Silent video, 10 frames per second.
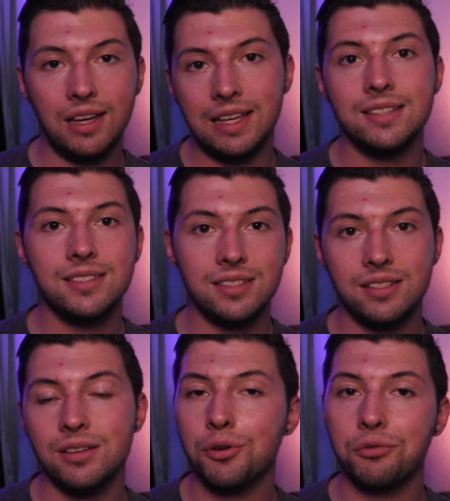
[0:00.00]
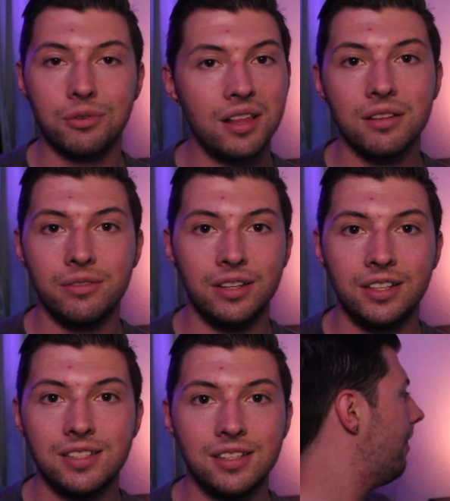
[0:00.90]
is still
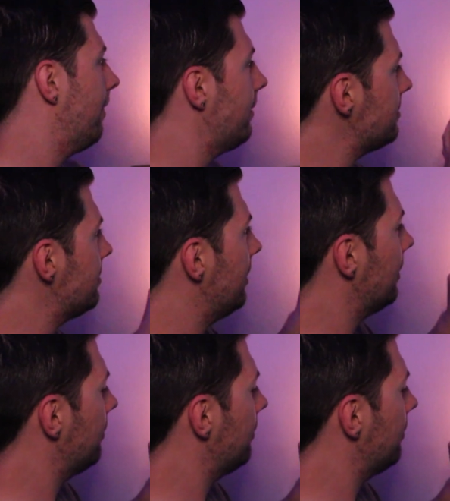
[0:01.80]
relevant. This thing